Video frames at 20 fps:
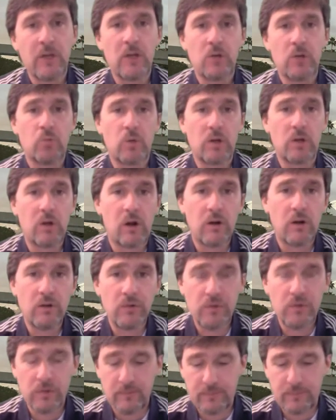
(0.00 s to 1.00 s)

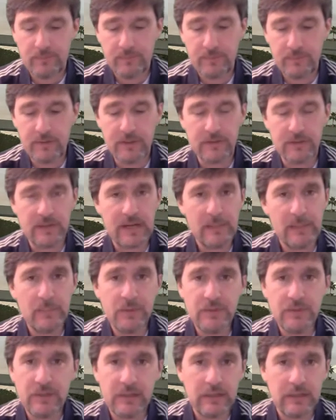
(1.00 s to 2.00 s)
Regardless of the type
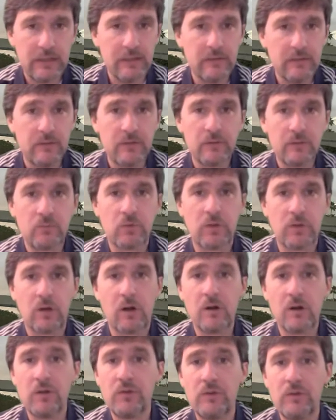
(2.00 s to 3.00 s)
of ticket,
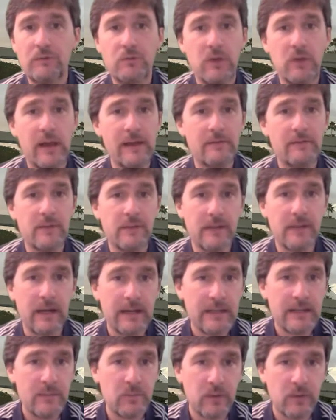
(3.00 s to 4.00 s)
regardless if you have the
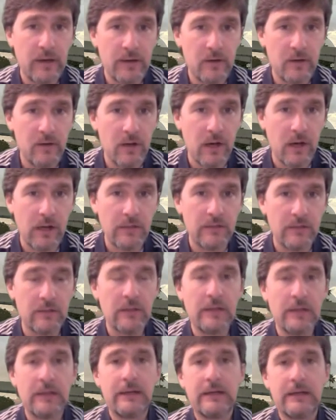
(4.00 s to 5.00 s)
dining plan or not,
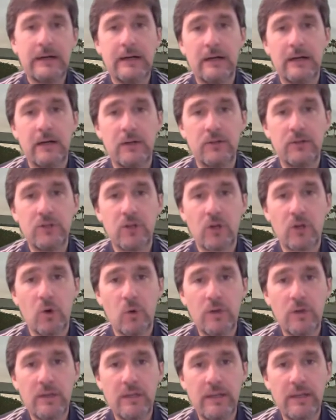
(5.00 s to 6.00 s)
you're
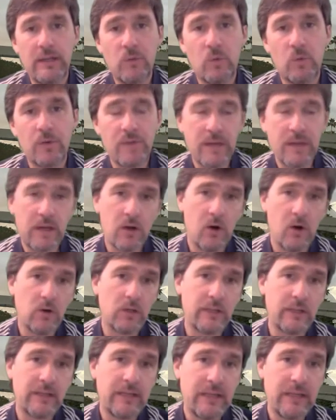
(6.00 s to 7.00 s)
going to get what they
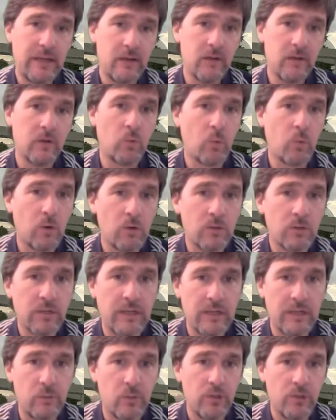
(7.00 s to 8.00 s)
call a key to the world
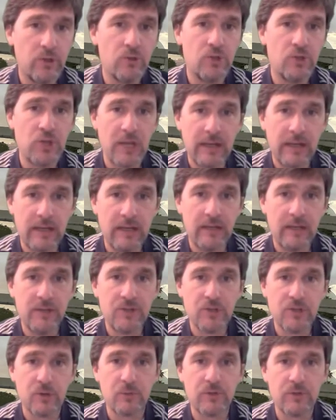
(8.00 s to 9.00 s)
key when you check in
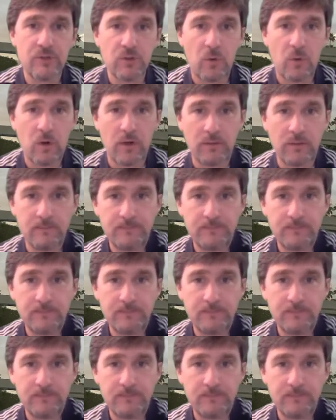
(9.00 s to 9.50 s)
at your resort.